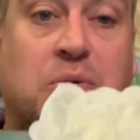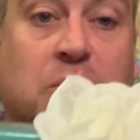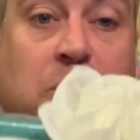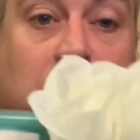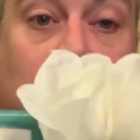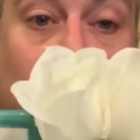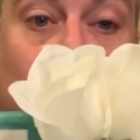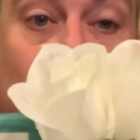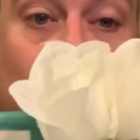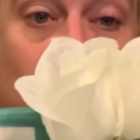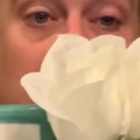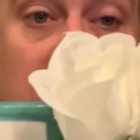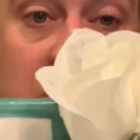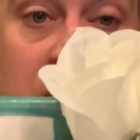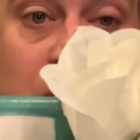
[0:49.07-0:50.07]

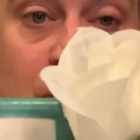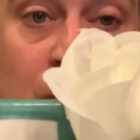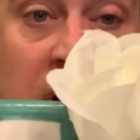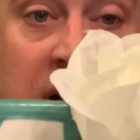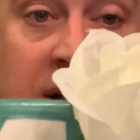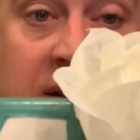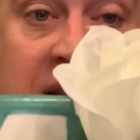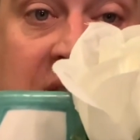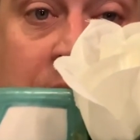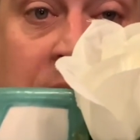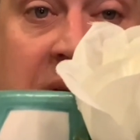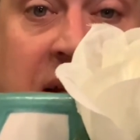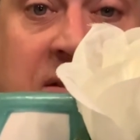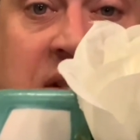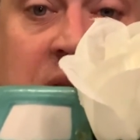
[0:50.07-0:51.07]
blue truck, the
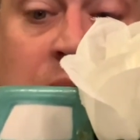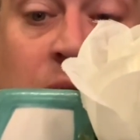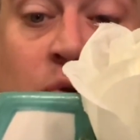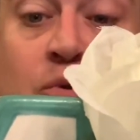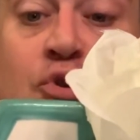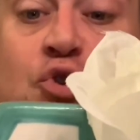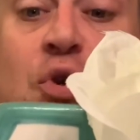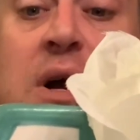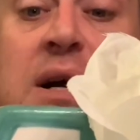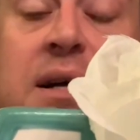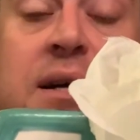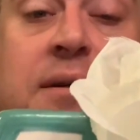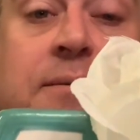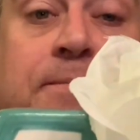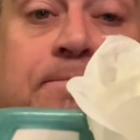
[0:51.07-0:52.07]
amazing blue truck,
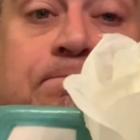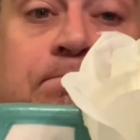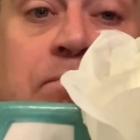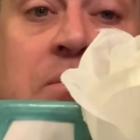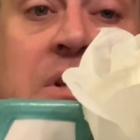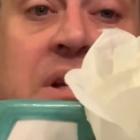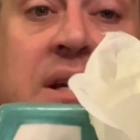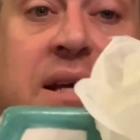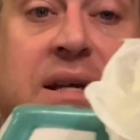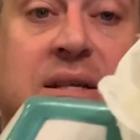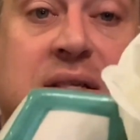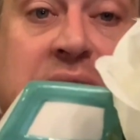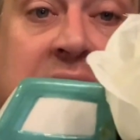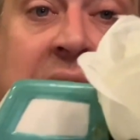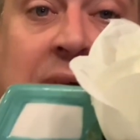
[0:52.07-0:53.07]

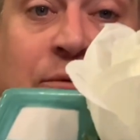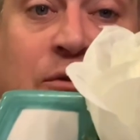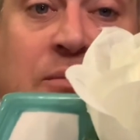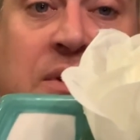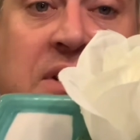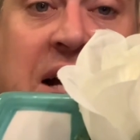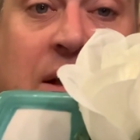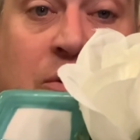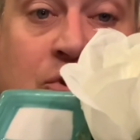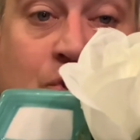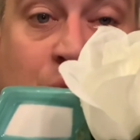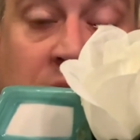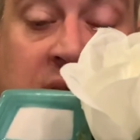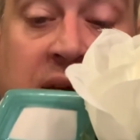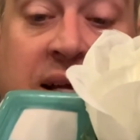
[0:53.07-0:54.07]
is not from the Dollar
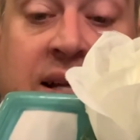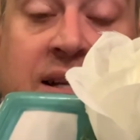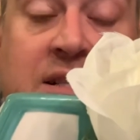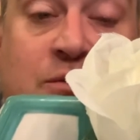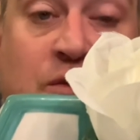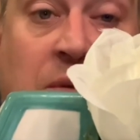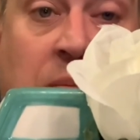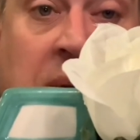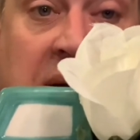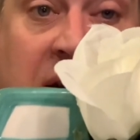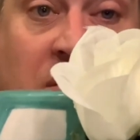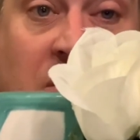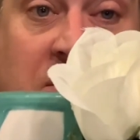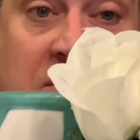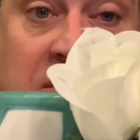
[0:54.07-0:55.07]
Tree. It is from
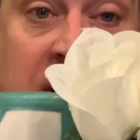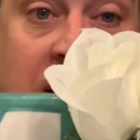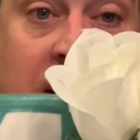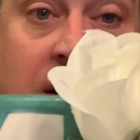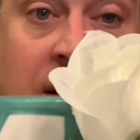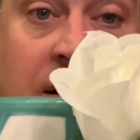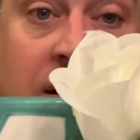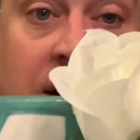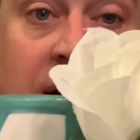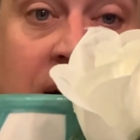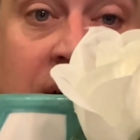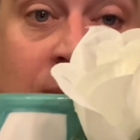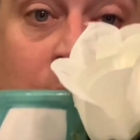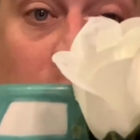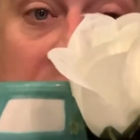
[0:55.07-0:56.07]
Michael's.
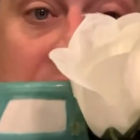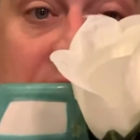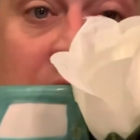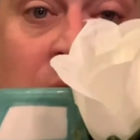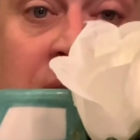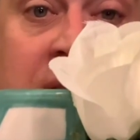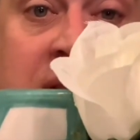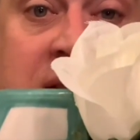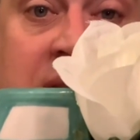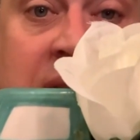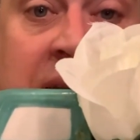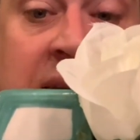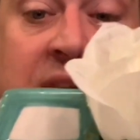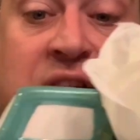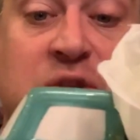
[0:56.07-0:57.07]
Uh, but we found this,
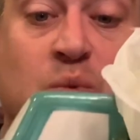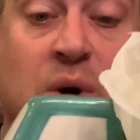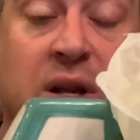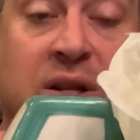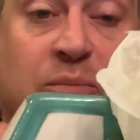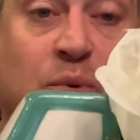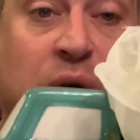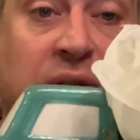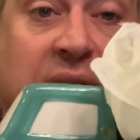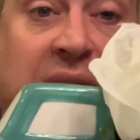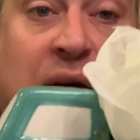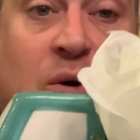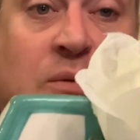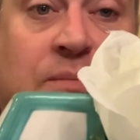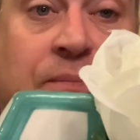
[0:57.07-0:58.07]
and I just wanted to point that
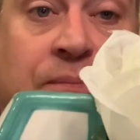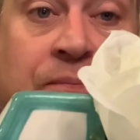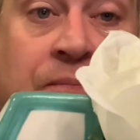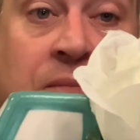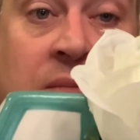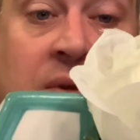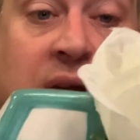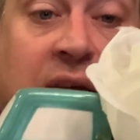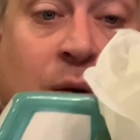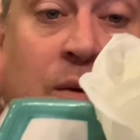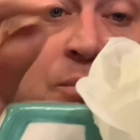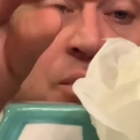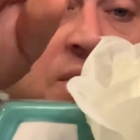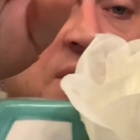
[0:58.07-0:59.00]
out and we put